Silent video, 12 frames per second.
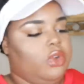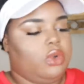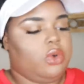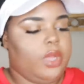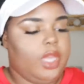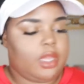real
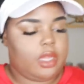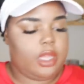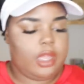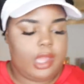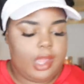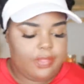quick,
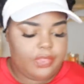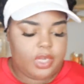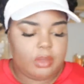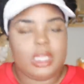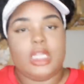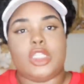and
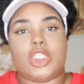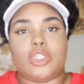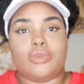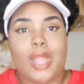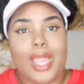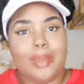then I'm gonna
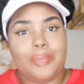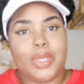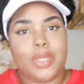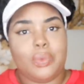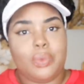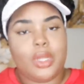try and
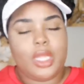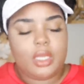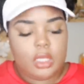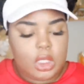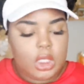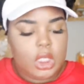put it
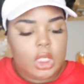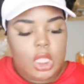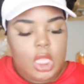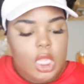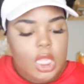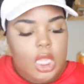on
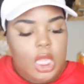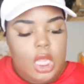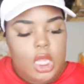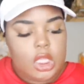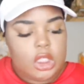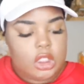
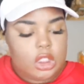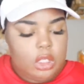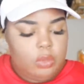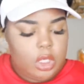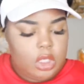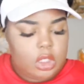and
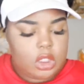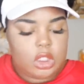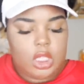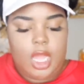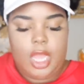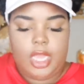see what it
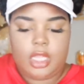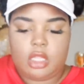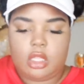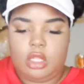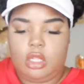looks like.